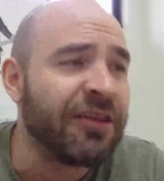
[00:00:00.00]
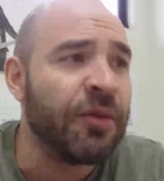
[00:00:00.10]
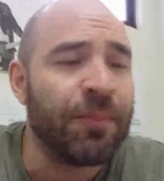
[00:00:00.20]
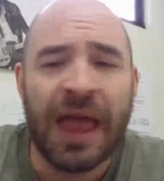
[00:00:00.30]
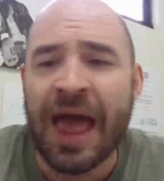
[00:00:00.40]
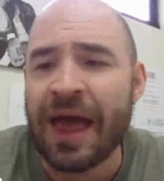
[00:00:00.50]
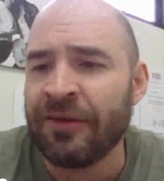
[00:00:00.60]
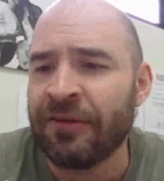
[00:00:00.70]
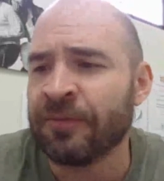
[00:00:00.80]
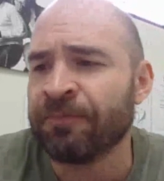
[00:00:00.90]
Lesson
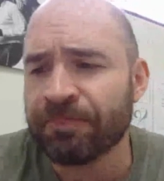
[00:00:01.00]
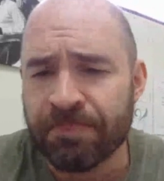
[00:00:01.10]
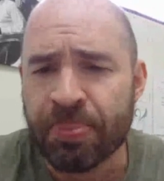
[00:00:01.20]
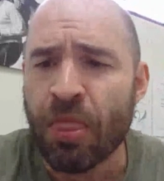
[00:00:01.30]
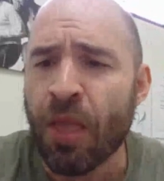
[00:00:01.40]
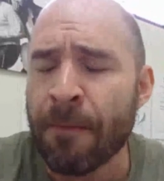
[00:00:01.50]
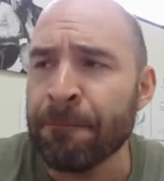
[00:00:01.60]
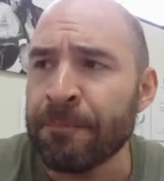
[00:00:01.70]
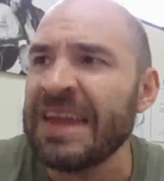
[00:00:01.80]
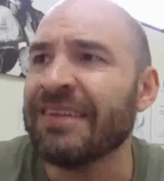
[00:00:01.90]
plans,
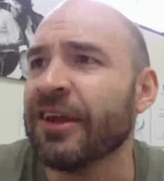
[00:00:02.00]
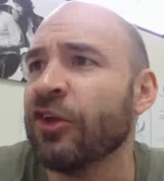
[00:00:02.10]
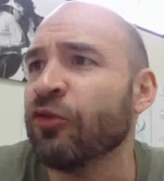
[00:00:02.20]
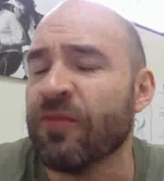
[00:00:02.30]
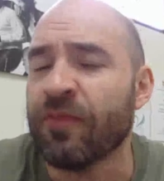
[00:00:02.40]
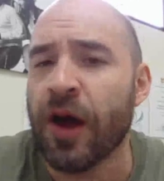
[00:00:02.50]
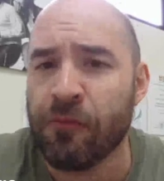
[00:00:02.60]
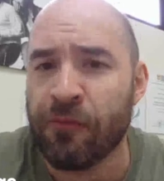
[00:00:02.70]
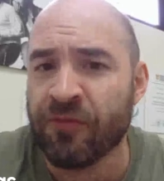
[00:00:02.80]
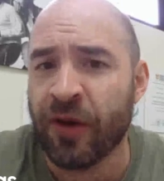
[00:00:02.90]
meetings
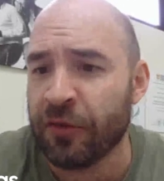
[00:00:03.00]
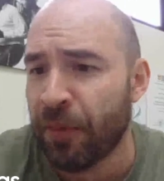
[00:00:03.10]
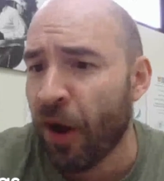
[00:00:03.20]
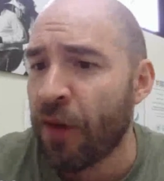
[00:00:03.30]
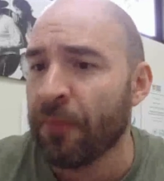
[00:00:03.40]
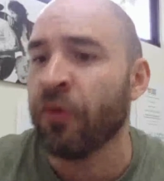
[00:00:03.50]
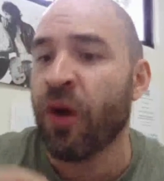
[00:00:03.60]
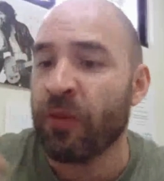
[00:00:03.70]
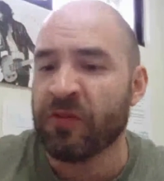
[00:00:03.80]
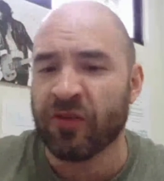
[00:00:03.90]
with my
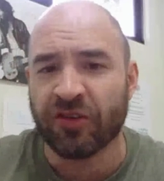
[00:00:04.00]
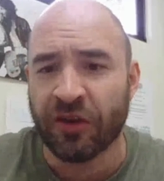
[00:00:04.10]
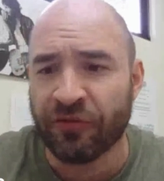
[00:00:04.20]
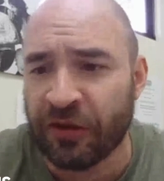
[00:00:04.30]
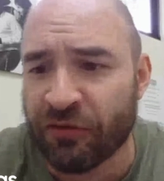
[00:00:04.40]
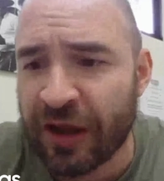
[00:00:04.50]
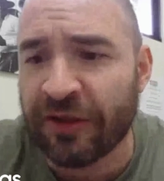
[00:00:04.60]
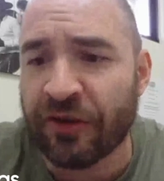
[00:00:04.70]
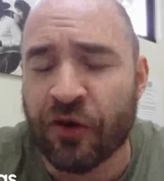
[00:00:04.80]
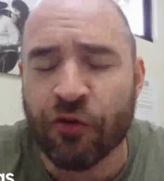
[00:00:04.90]
department where we've discussed
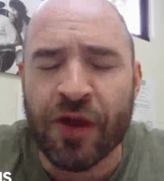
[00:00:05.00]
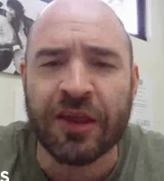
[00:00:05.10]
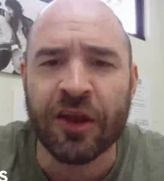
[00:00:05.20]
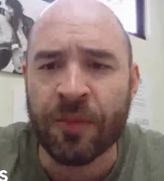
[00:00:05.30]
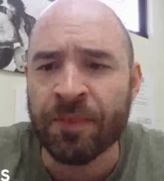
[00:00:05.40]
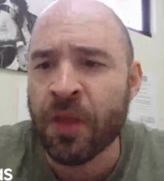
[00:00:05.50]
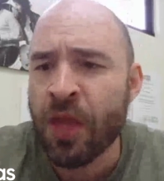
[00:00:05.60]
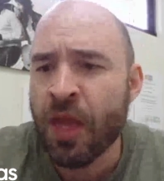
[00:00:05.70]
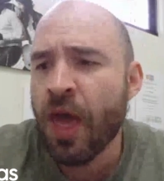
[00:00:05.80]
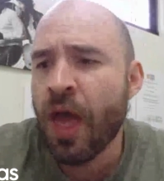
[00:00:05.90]
things related to
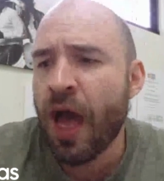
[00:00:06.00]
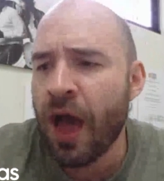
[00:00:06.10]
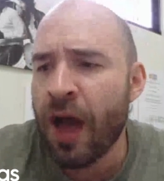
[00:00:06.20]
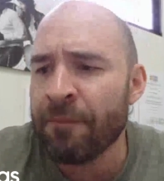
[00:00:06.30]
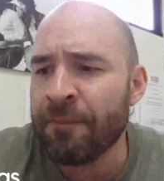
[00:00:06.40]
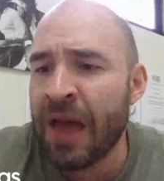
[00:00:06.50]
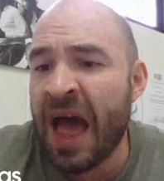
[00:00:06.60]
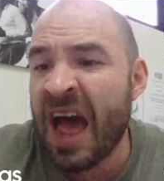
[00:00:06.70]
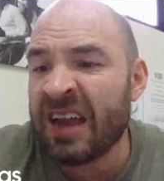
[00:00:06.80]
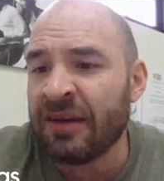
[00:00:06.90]
curriculum.
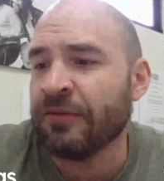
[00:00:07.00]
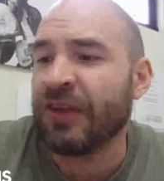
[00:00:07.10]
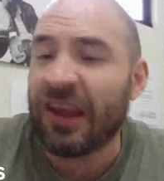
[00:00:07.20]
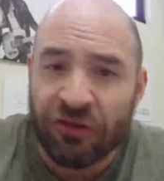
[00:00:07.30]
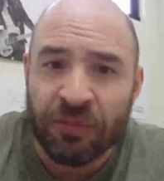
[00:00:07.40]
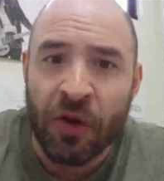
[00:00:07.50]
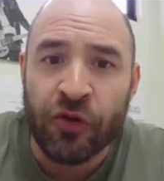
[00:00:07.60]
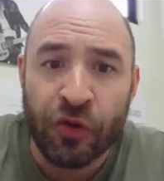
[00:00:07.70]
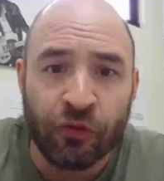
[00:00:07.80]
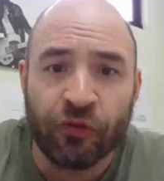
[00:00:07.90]
And
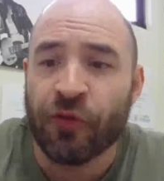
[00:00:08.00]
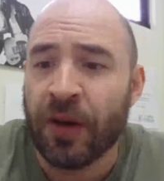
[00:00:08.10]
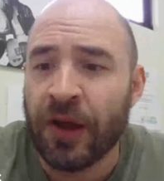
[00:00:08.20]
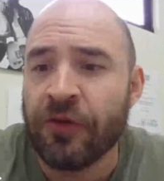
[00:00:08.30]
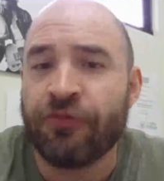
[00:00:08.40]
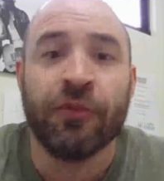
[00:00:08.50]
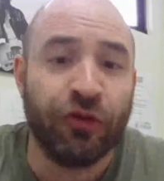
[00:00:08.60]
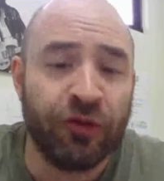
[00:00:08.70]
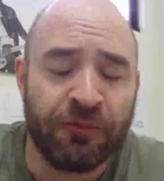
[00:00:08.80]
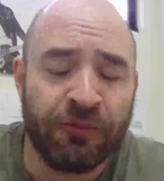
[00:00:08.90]
testimonials from
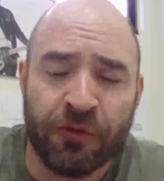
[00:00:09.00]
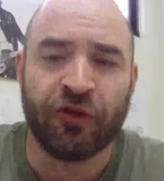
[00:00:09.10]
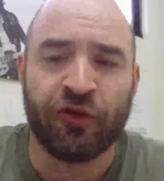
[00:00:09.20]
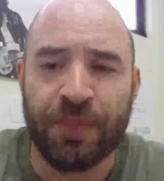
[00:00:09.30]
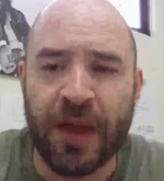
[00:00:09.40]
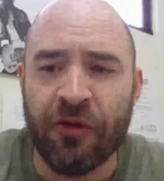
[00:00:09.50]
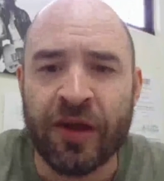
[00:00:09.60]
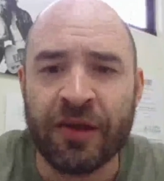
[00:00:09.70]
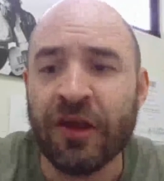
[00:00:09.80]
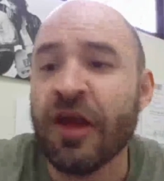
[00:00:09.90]
my
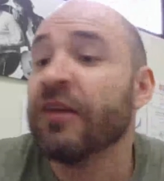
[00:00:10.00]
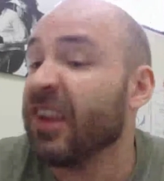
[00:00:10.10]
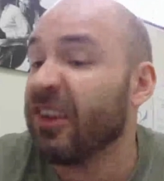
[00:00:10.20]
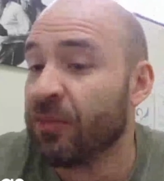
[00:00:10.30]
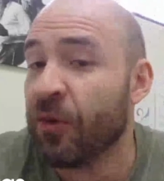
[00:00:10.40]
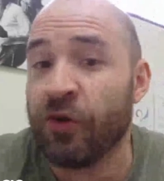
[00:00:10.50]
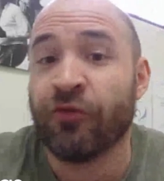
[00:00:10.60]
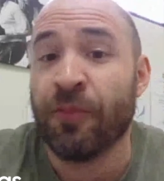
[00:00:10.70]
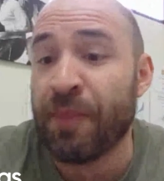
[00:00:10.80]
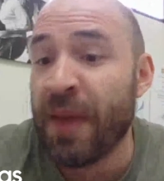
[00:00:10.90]
superiors,
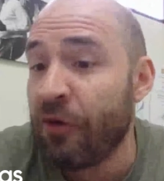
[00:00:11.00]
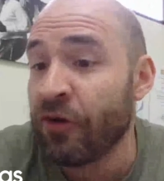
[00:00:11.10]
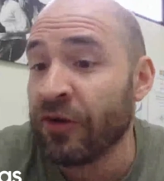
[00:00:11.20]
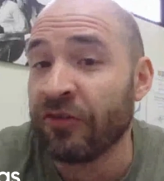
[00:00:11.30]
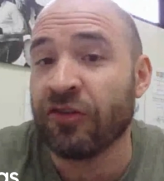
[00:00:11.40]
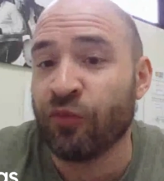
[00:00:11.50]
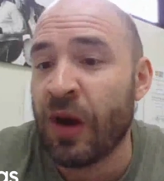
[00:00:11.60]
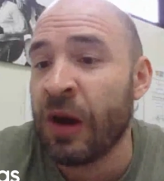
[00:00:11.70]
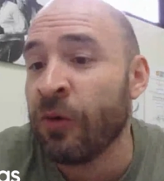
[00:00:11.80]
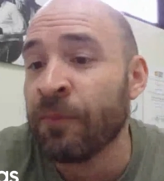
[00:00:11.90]
testimonial from
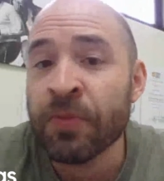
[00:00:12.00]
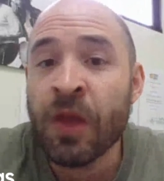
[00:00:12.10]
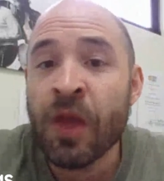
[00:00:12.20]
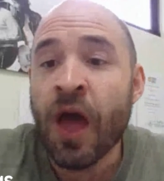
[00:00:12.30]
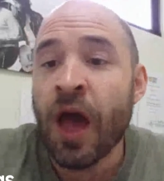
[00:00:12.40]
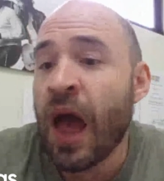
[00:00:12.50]
parents as well,